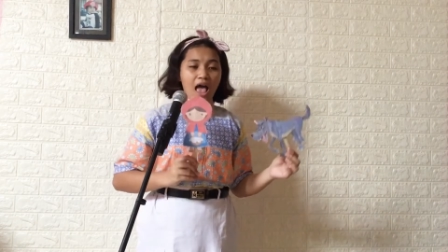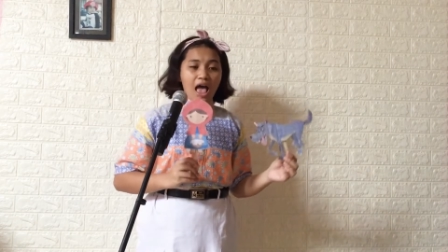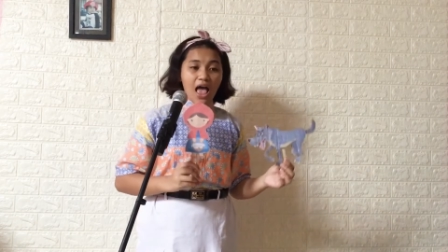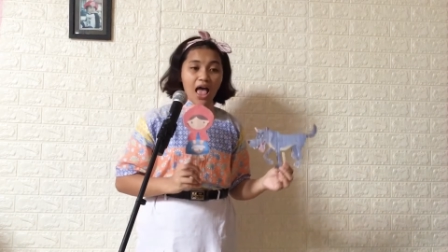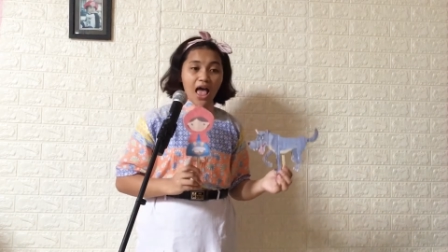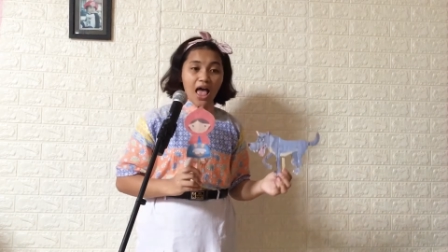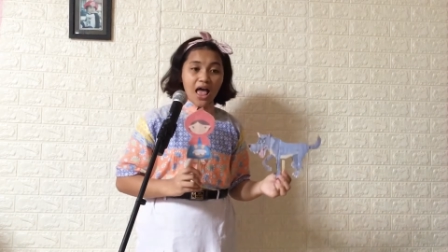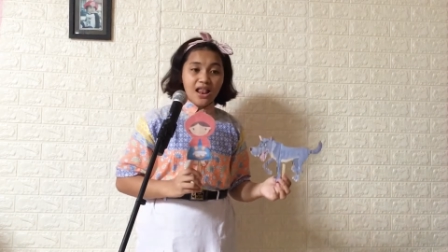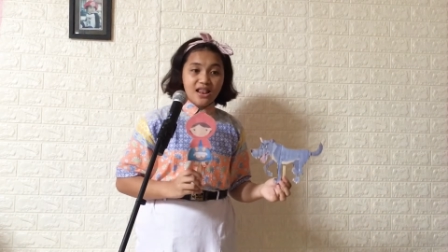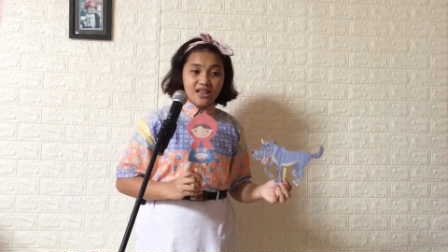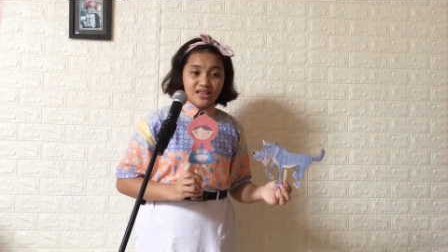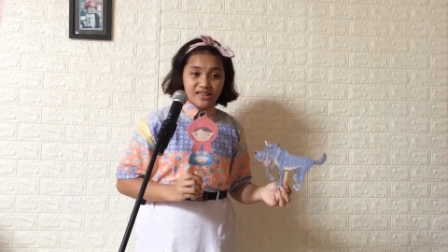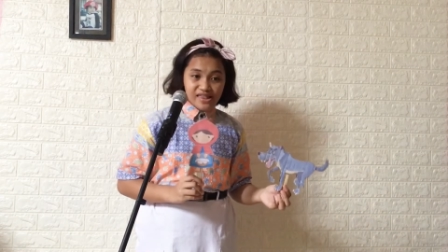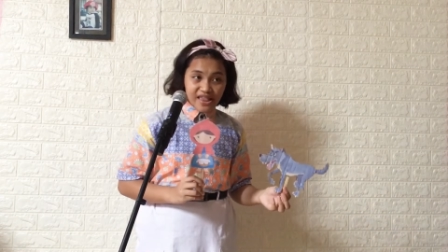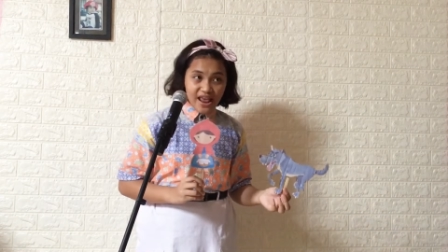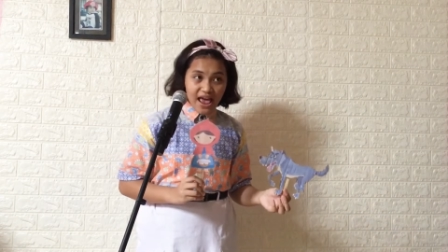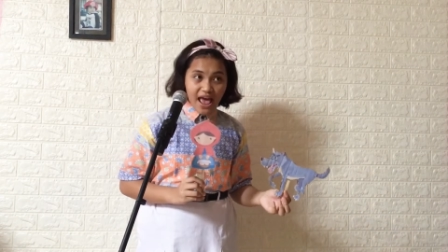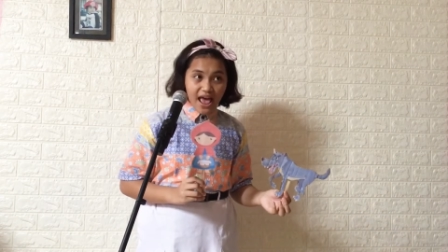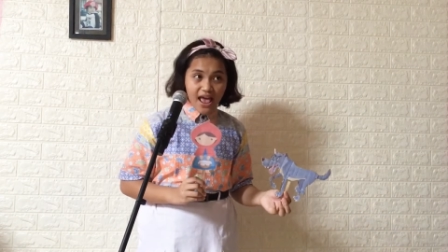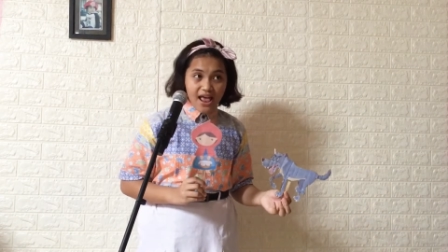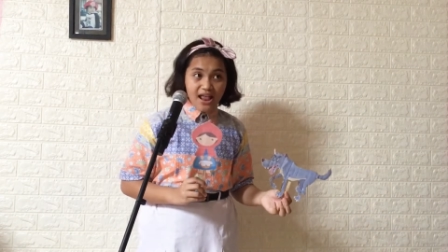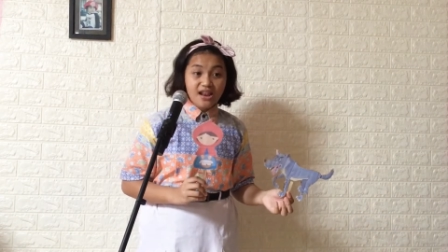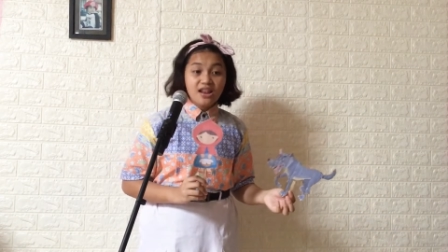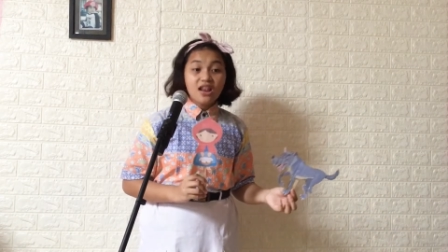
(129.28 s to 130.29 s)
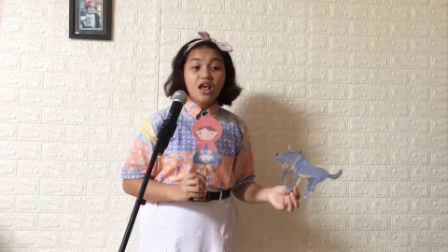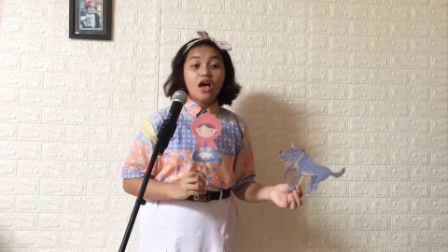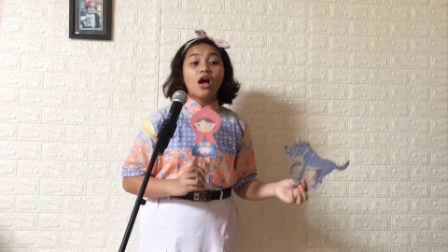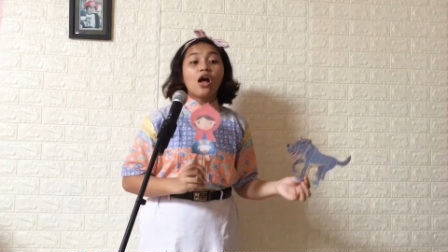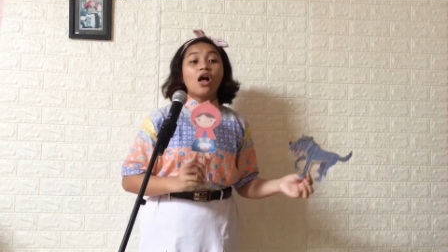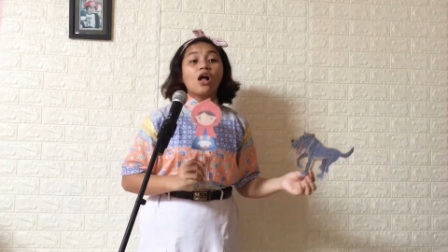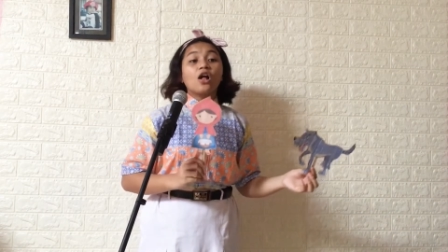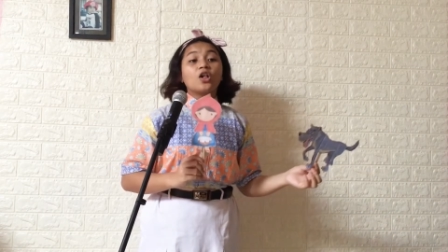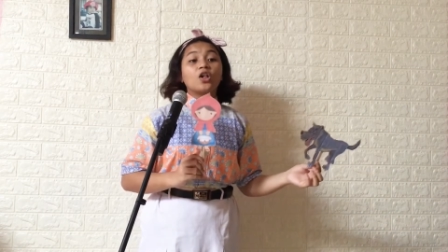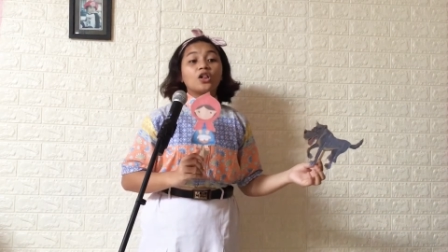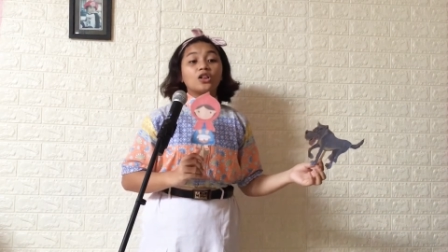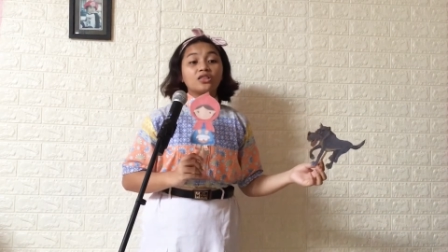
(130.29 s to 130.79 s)
And then
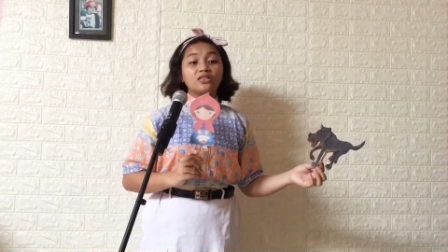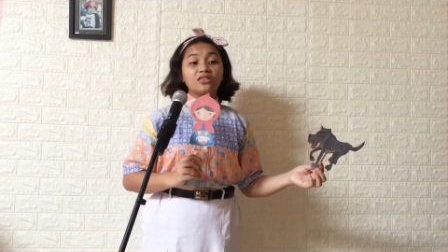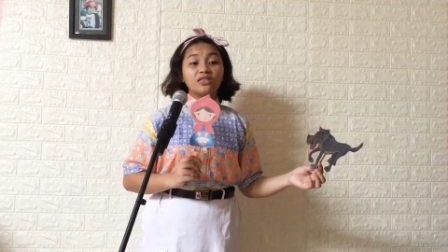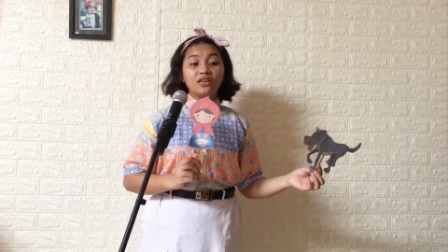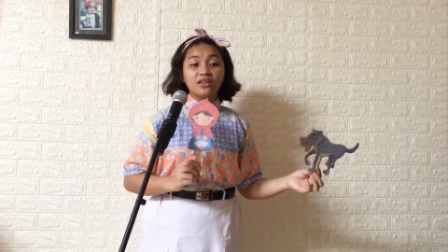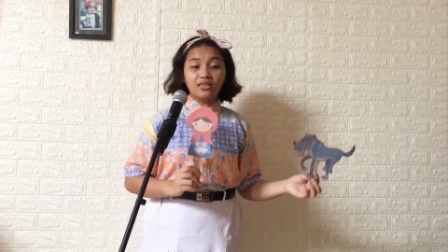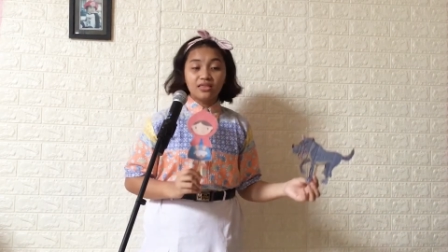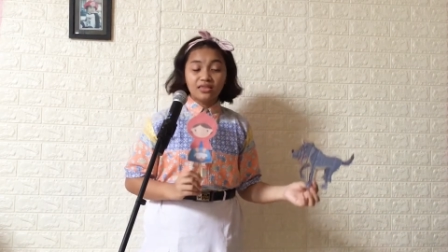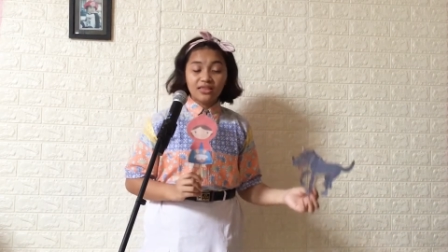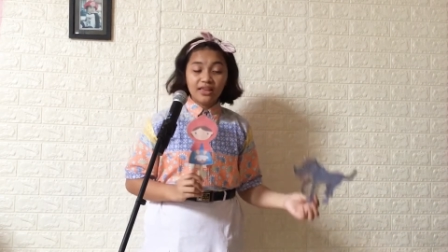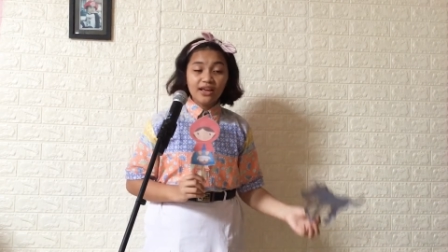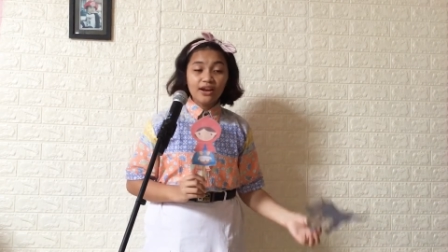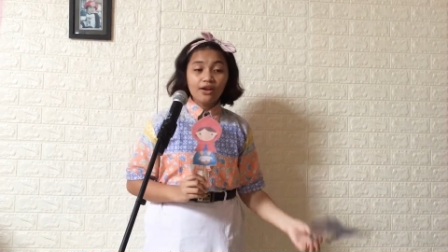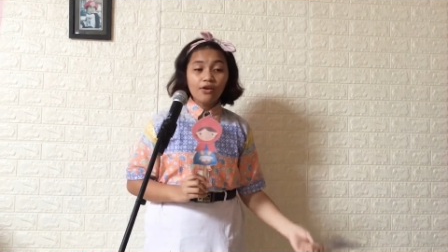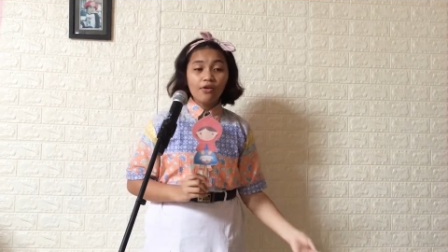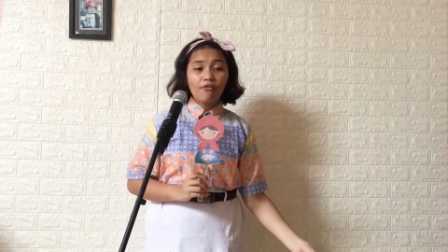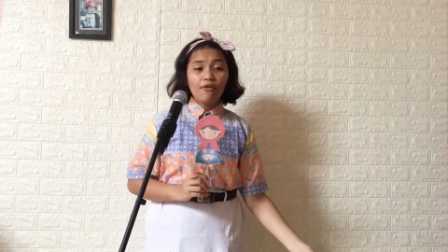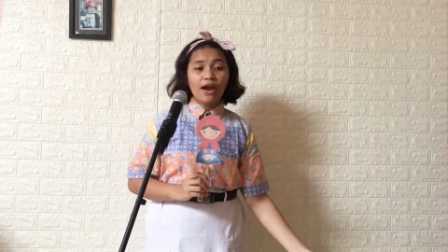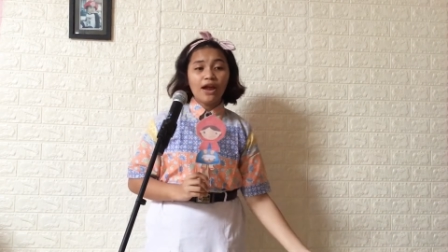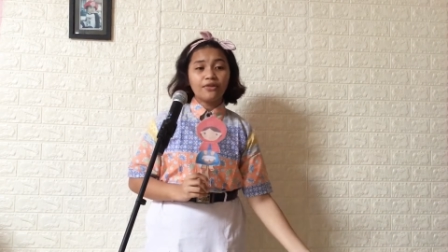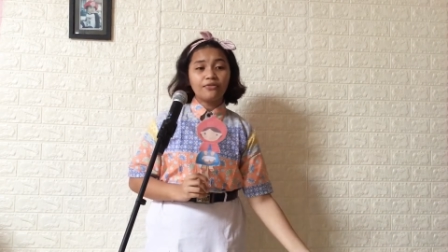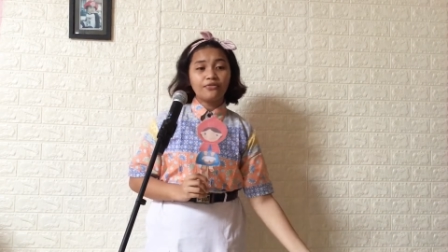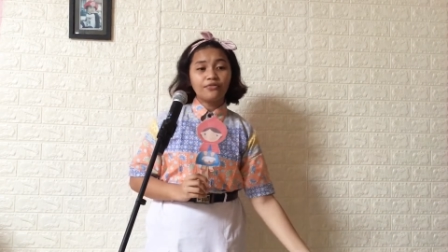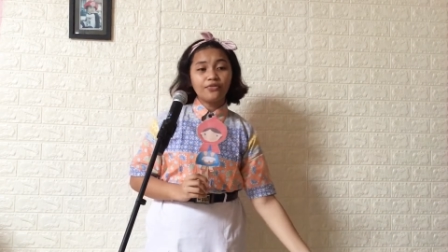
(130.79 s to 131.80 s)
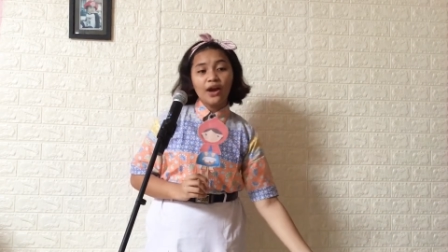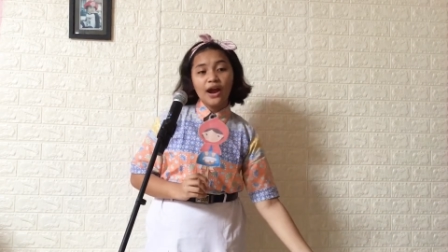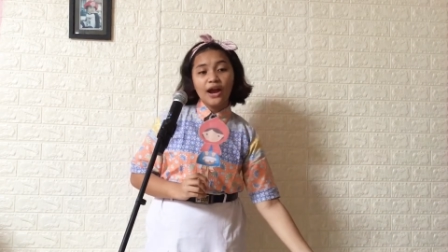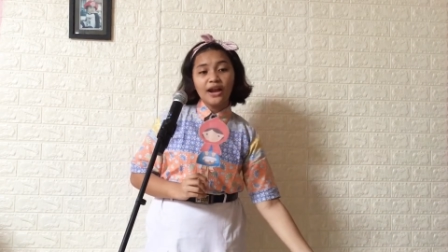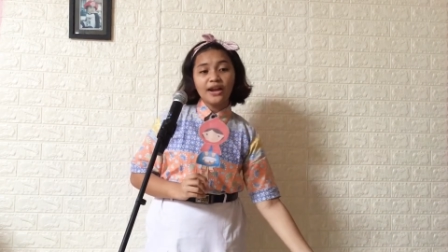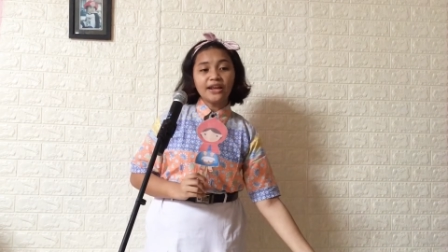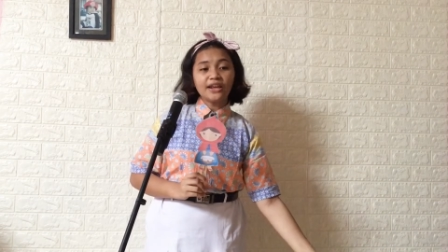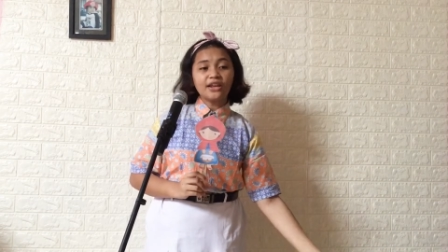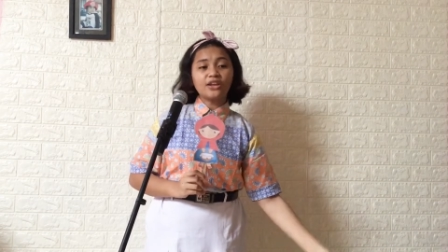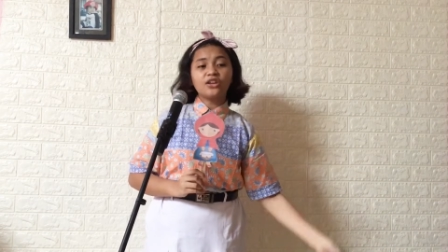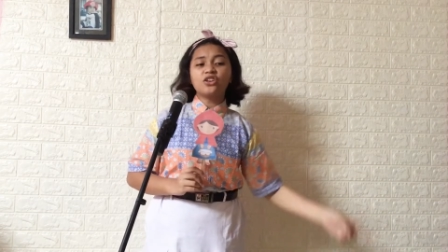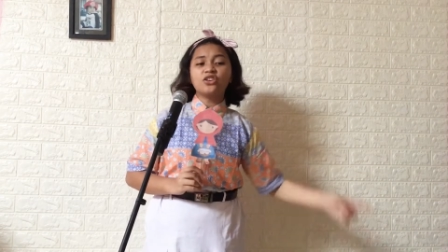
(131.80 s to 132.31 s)
the Little Red Riding